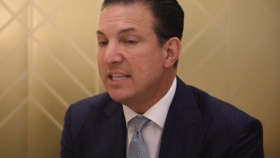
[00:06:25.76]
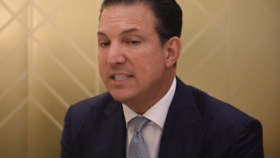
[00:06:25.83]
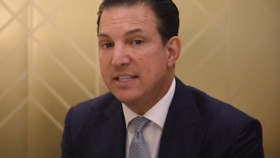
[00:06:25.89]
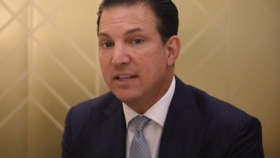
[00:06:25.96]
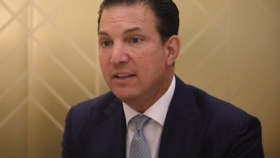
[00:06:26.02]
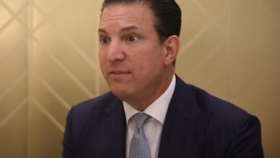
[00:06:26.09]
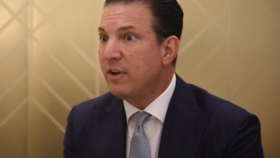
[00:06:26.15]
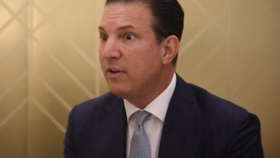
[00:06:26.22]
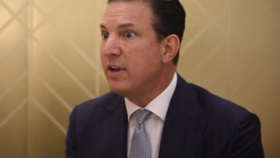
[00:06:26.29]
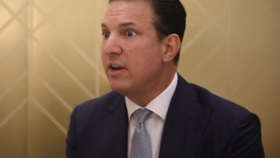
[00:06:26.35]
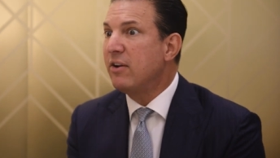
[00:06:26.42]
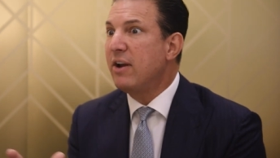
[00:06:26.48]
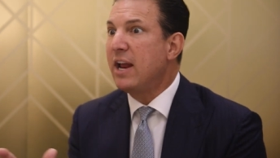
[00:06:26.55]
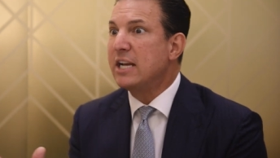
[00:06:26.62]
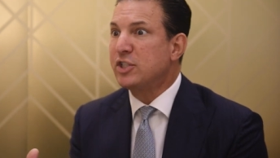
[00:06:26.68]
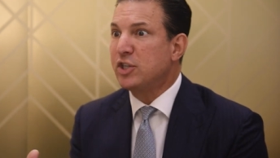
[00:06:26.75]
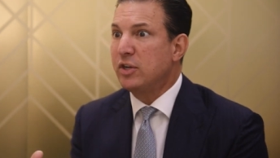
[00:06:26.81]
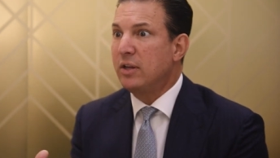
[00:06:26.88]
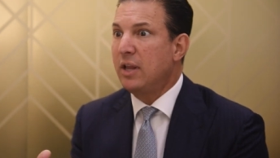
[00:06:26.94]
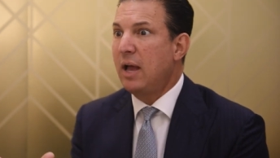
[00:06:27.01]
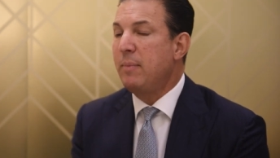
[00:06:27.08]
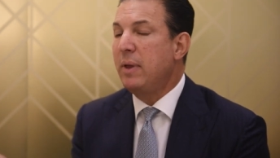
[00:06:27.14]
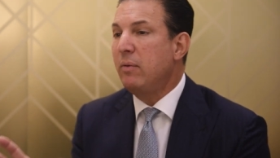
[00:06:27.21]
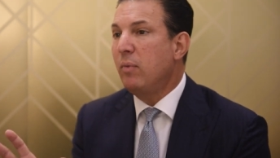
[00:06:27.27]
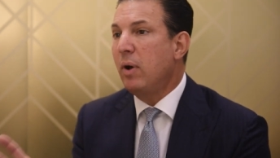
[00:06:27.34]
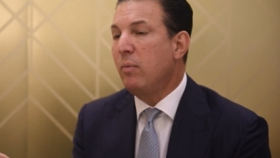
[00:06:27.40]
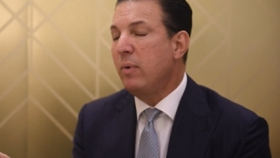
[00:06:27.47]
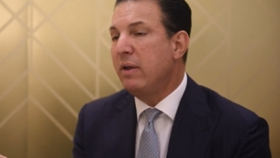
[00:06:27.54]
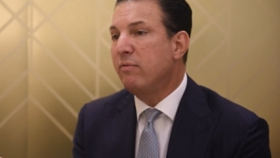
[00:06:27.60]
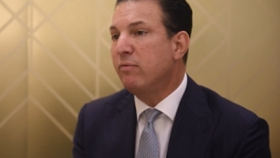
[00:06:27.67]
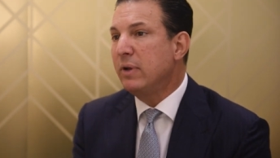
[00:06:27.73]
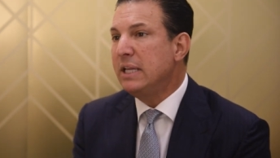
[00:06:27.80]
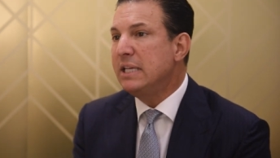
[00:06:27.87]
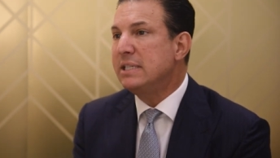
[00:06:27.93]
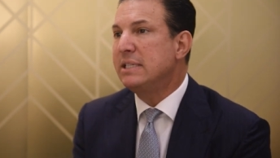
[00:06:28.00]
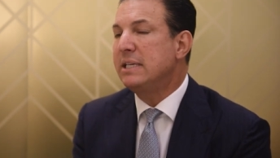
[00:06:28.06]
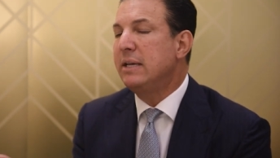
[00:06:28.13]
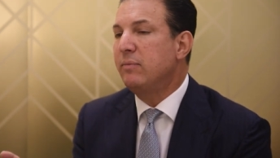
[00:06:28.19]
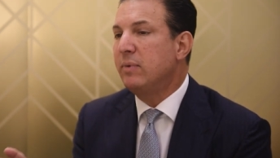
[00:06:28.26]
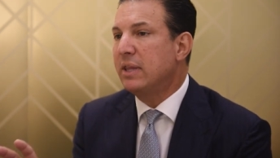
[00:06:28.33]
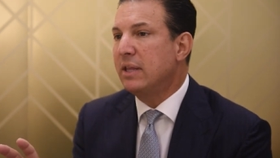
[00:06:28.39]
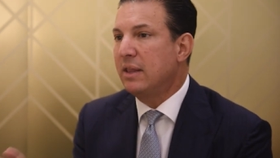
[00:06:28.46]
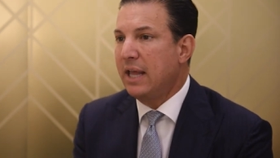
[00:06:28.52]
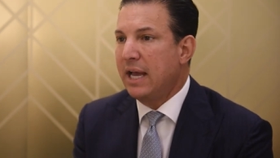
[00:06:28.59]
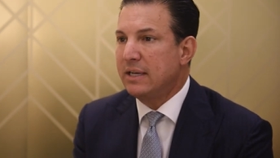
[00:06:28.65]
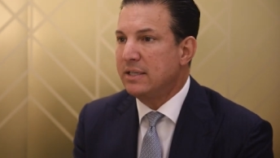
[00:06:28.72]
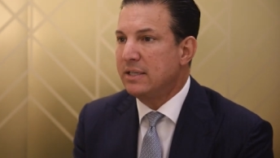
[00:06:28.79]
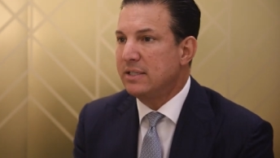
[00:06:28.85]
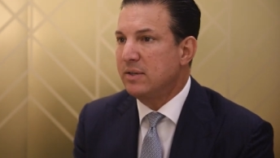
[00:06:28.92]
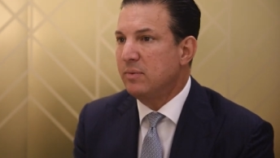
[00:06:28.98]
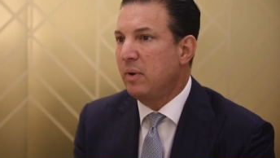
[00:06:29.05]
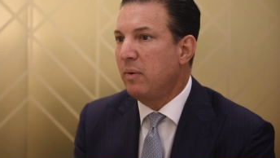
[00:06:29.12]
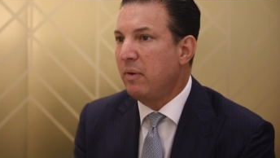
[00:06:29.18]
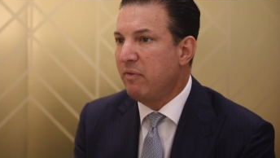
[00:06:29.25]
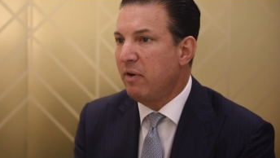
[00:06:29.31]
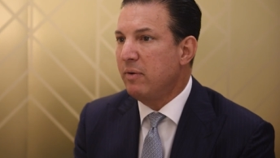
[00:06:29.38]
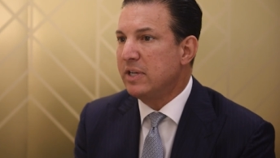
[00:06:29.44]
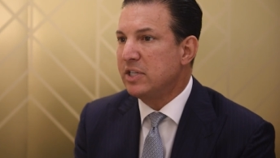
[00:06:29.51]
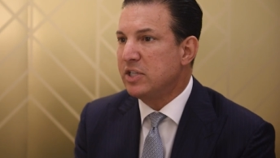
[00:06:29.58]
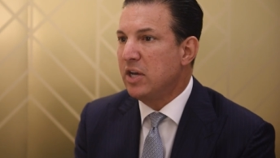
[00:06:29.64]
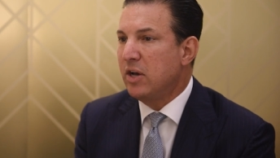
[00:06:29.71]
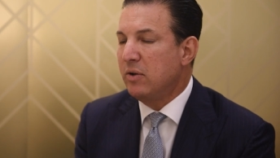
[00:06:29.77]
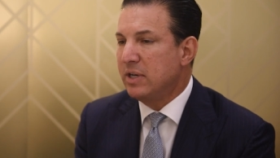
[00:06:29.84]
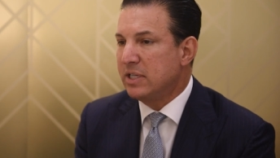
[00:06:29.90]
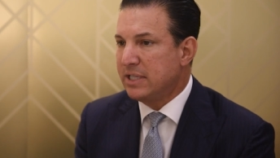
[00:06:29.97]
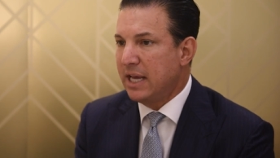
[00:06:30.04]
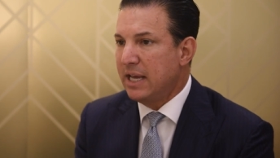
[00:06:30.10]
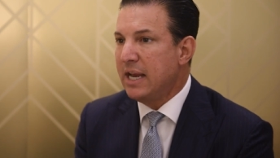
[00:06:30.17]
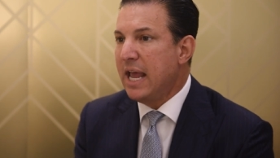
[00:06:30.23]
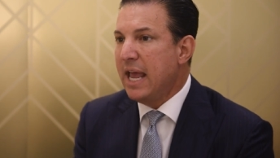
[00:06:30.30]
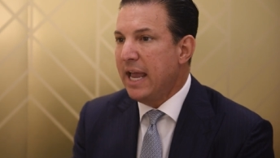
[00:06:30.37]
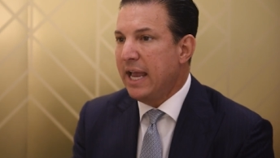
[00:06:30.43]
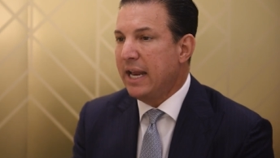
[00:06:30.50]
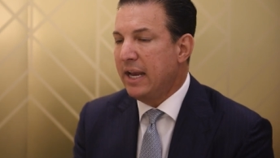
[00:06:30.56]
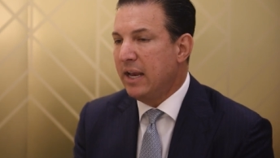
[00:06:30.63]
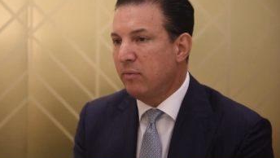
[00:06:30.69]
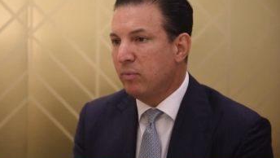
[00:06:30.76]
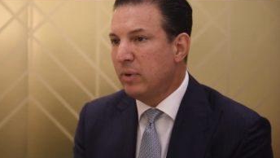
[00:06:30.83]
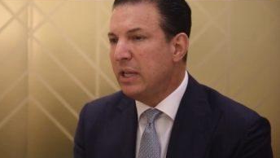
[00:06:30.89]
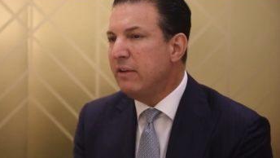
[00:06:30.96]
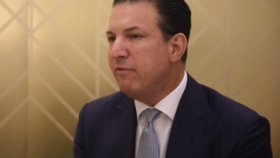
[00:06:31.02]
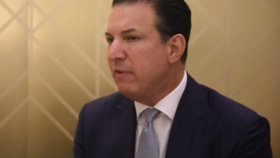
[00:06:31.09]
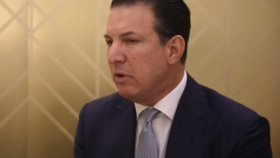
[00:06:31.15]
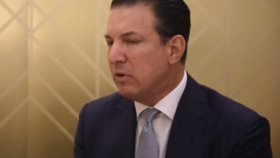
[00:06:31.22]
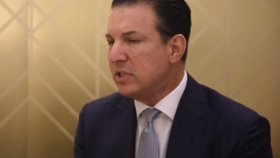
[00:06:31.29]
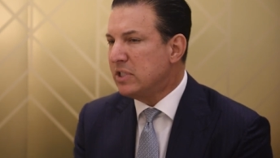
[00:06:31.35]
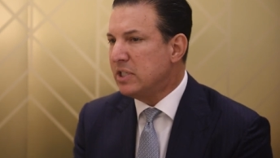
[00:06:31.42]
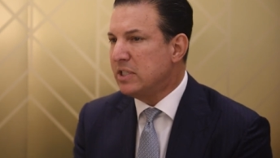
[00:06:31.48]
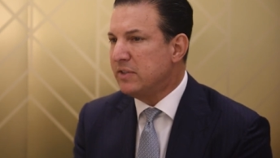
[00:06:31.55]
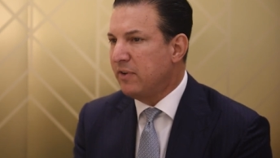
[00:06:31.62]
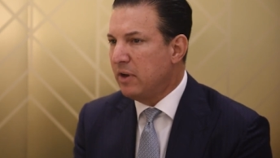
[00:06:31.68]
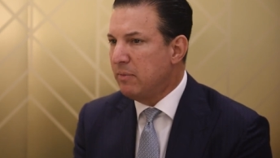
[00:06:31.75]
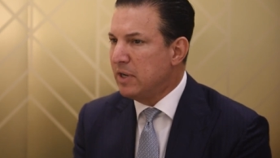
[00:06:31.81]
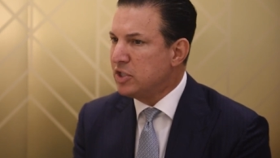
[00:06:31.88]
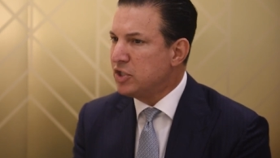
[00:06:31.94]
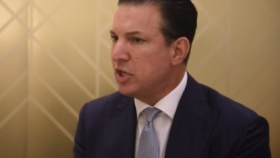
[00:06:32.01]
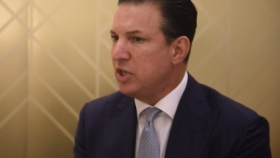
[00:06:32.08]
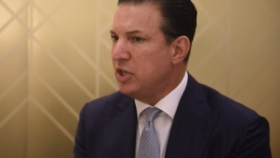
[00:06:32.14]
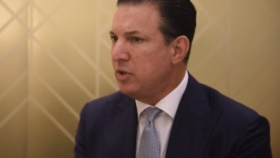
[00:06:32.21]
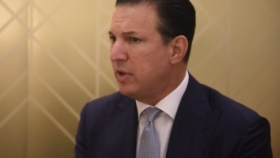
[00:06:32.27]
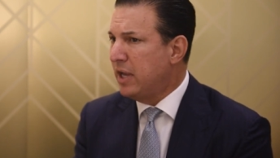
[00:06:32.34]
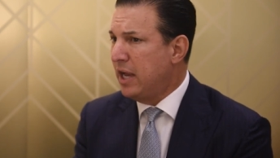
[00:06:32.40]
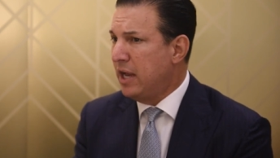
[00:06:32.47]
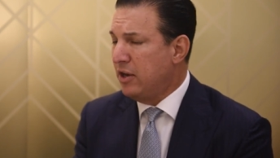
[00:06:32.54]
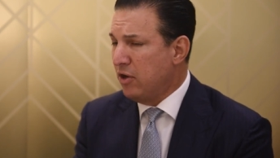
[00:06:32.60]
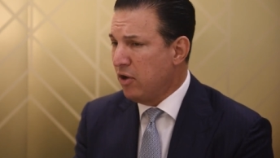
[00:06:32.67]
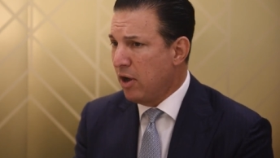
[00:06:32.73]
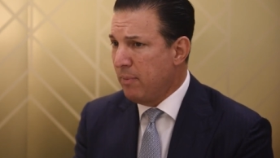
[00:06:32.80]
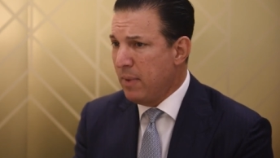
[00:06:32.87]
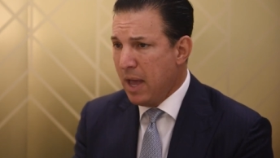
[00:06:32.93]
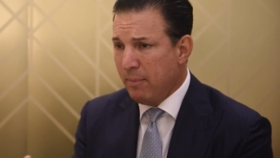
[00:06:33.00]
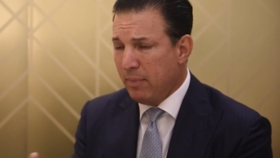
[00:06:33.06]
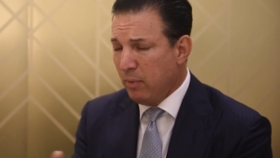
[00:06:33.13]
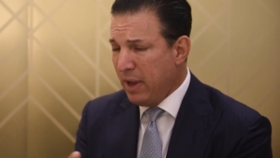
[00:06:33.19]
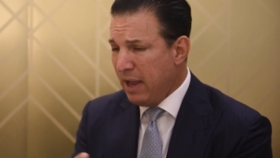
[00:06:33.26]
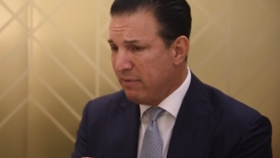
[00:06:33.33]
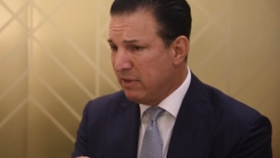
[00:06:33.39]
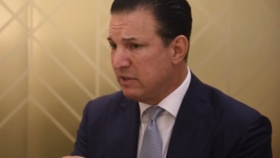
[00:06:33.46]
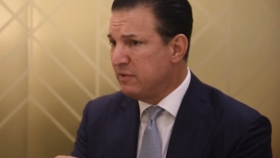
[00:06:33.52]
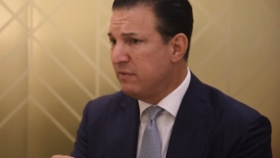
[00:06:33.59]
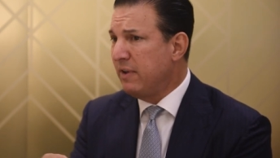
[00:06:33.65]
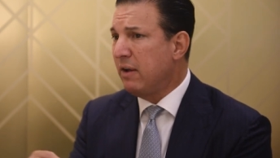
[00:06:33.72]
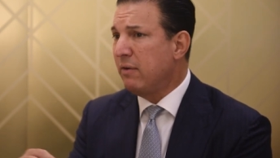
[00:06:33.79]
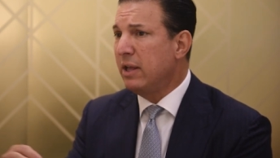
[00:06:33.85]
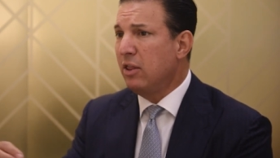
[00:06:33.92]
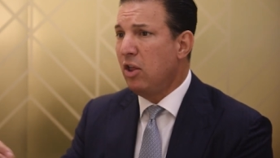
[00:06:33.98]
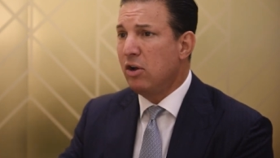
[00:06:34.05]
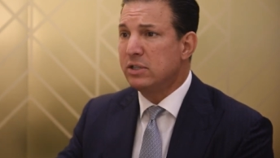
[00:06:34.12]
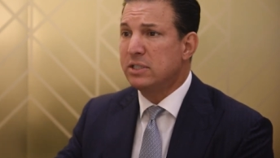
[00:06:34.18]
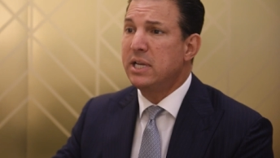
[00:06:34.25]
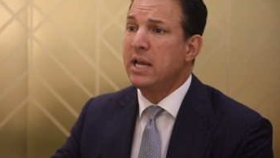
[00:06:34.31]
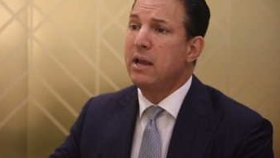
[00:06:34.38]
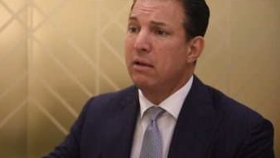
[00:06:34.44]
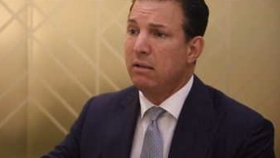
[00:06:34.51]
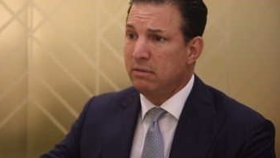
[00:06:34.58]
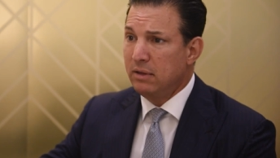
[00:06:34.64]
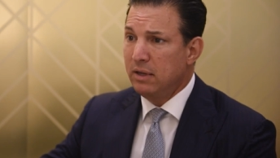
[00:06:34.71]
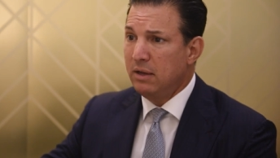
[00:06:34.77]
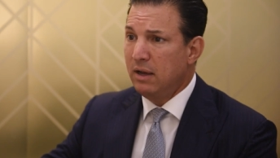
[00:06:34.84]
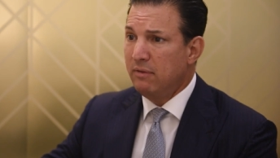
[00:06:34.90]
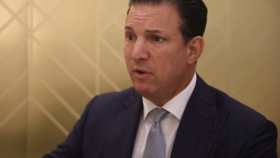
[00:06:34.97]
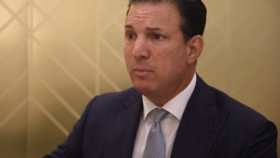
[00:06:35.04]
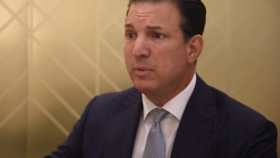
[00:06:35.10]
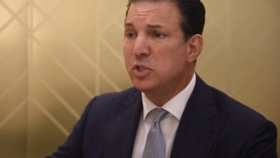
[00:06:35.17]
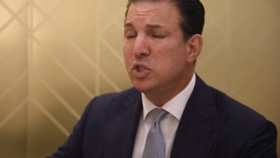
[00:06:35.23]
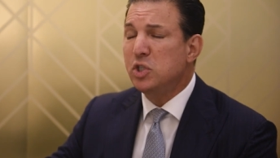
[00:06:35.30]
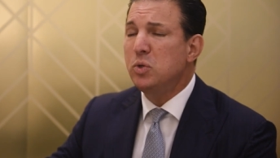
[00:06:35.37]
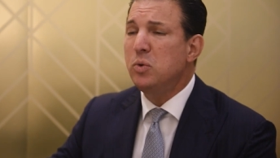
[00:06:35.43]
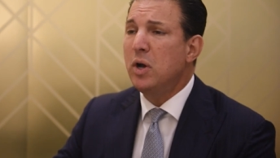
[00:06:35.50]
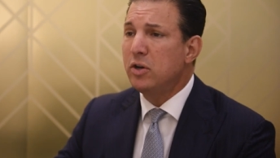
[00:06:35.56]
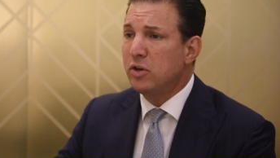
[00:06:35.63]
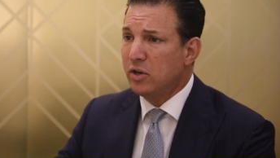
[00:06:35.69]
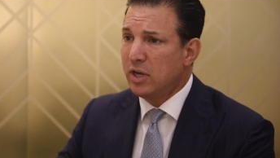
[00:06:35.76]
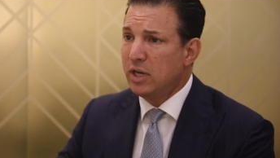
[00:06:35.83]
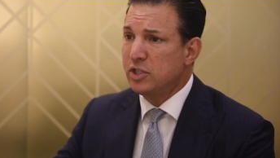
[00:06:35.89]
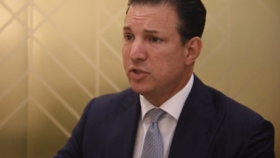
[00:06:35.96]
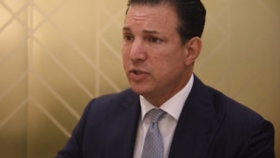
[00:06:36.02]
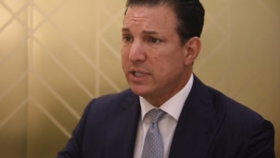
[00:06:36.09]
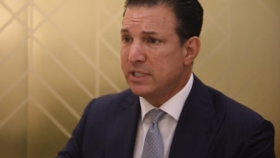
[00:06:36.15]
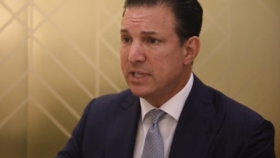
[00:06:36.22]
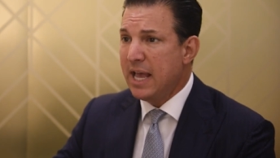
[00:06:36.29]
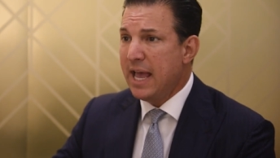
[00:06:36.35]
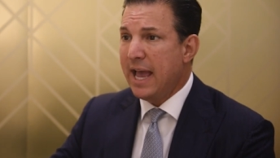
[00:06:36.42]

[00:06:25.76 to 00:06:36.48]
Still very international. I mean, what we've really seen with Atlantis and what we've always known is that it really focuses very much on UK and Europe, but we have this very long tail of almost 200 countries.